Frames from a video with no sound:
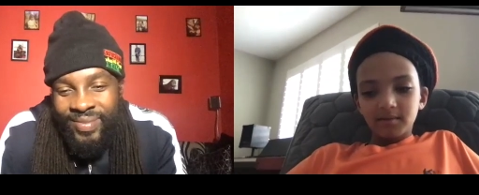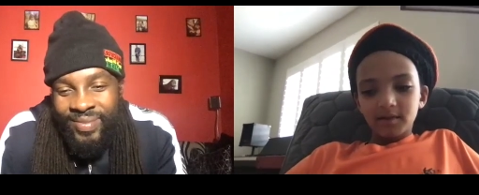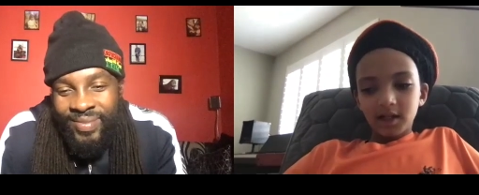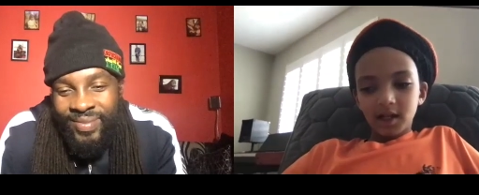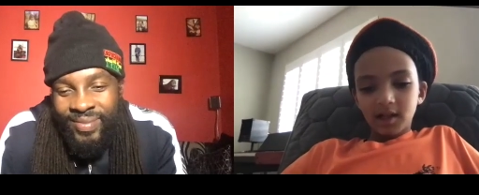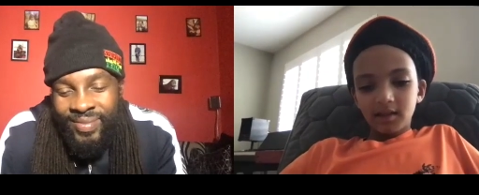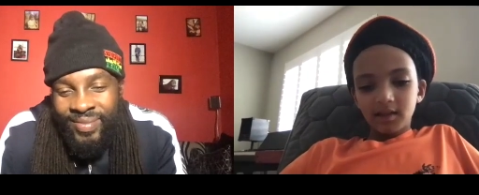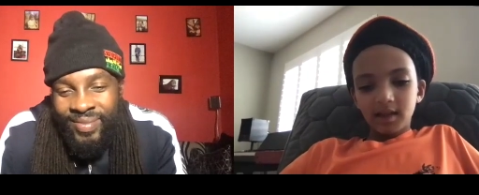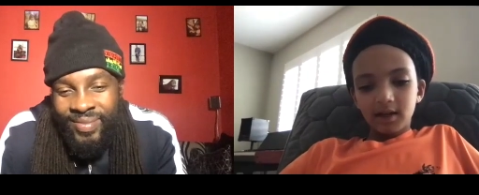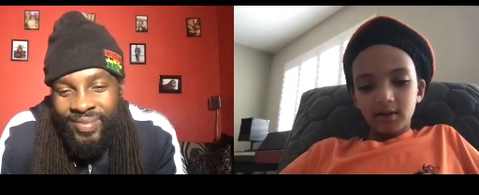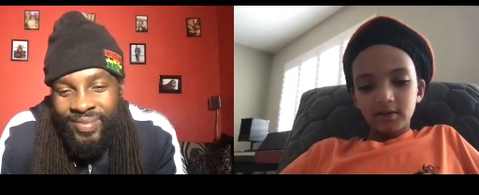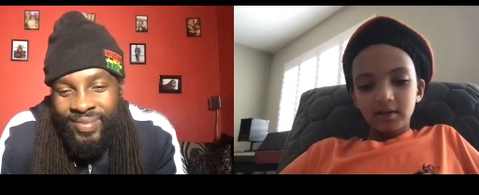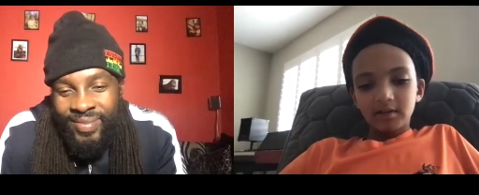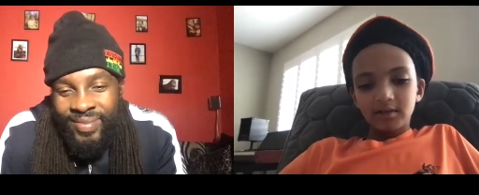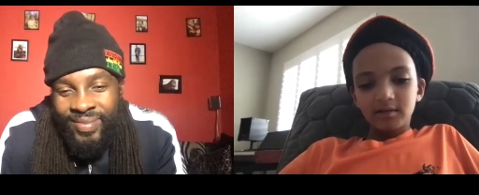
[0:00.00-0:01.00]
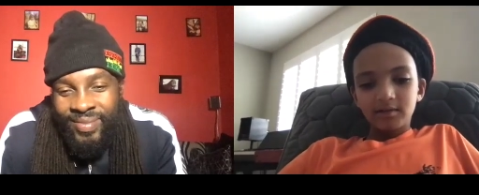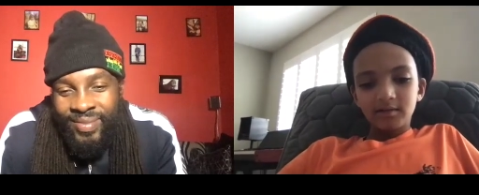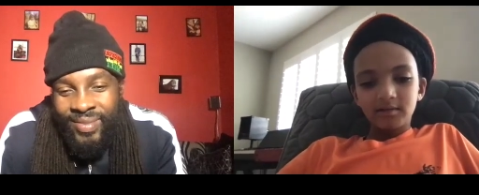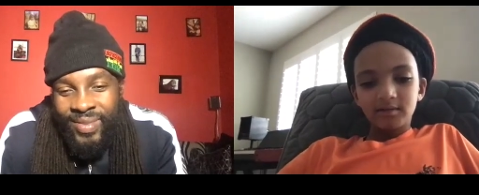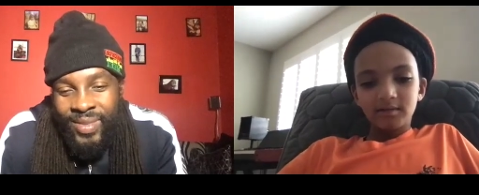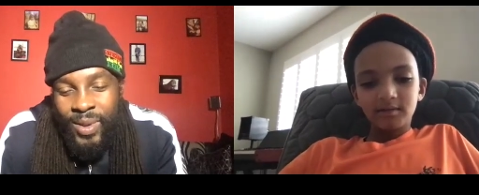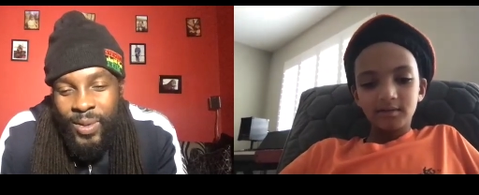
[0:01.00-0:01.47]
Speaker 1: ten thousand.
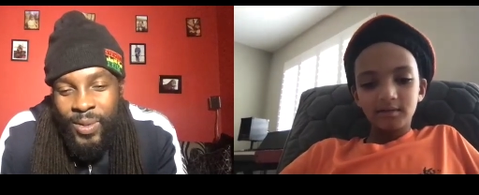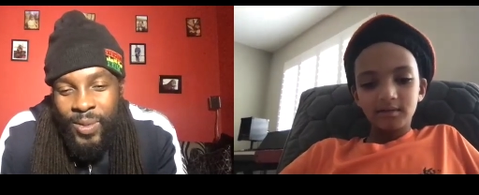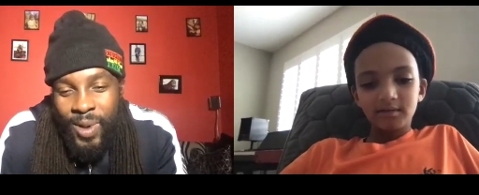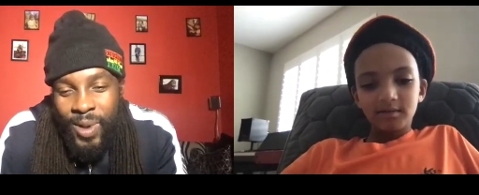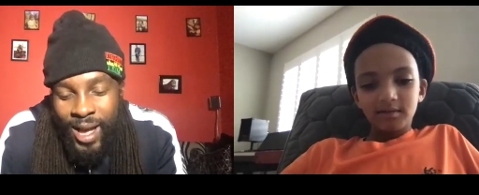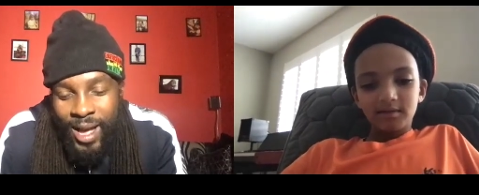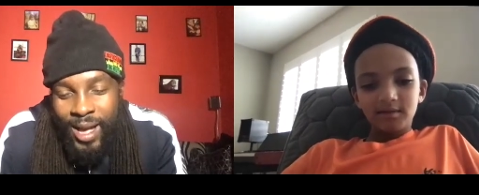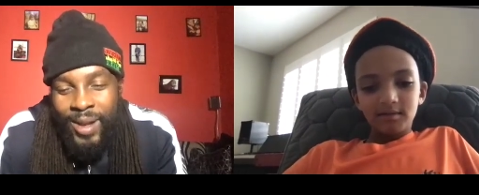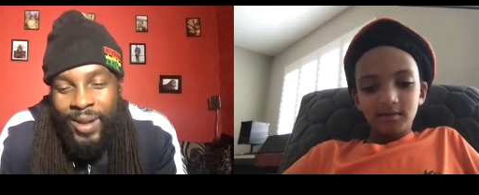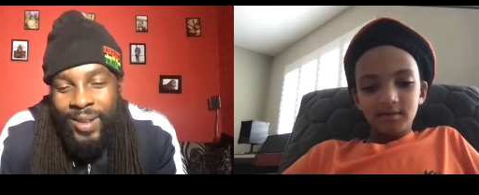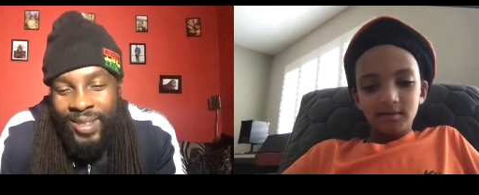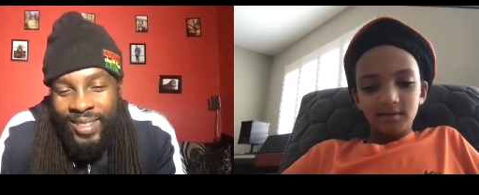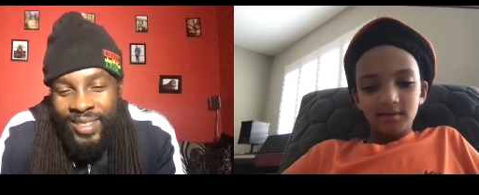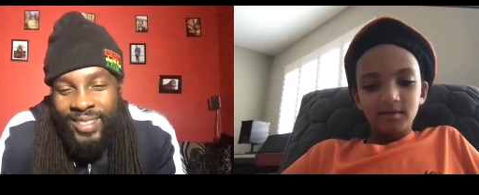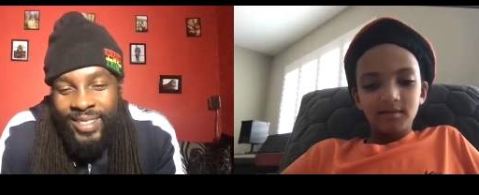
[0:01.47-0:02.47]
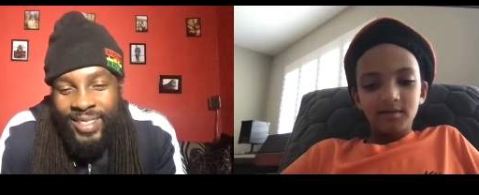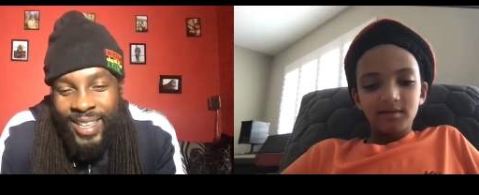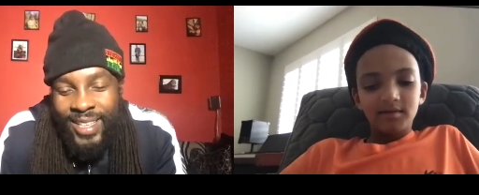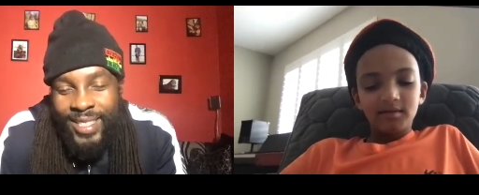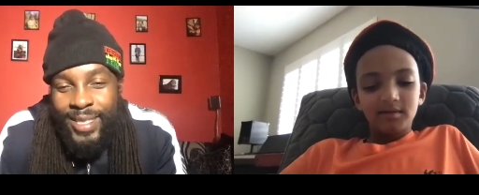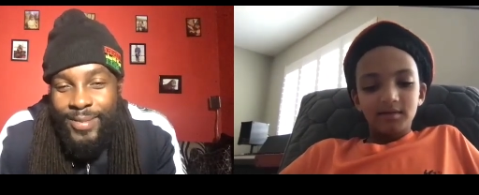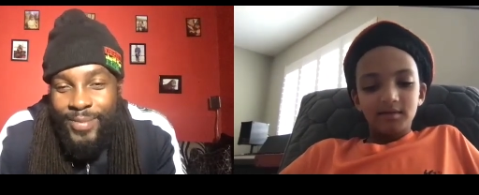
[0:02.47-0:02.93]
Speaker 2: Wow,
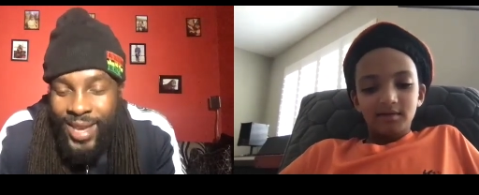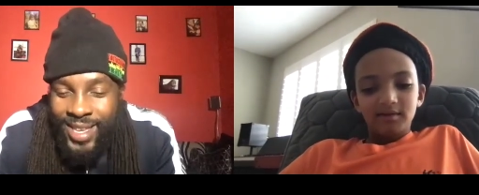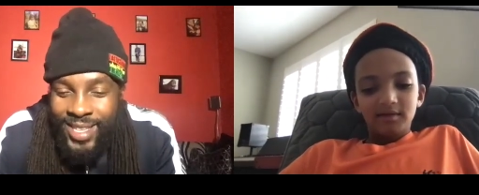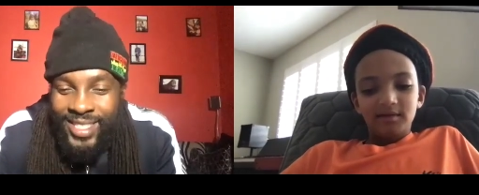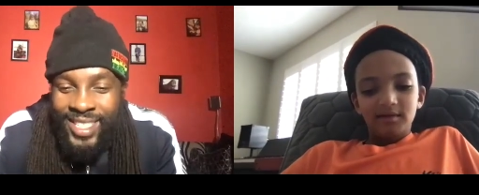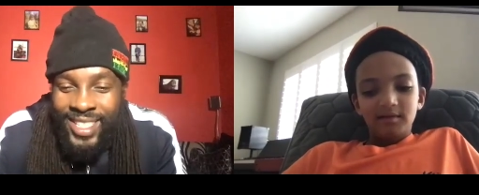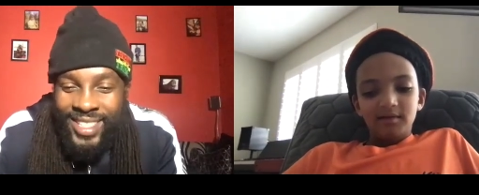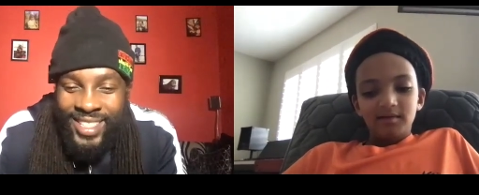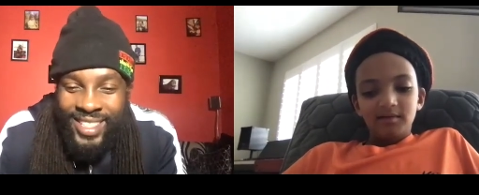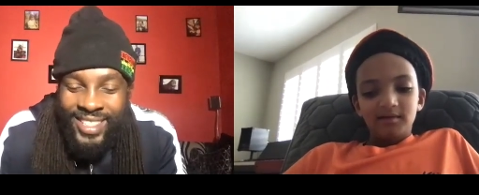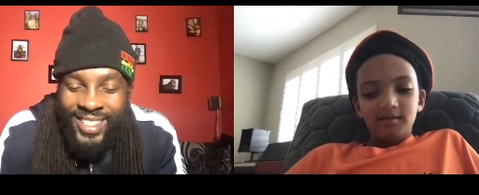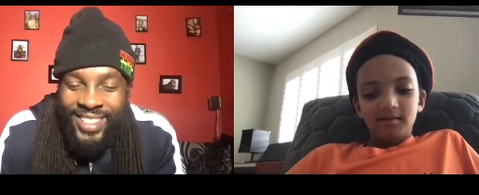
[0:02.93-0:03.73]
that's amazing.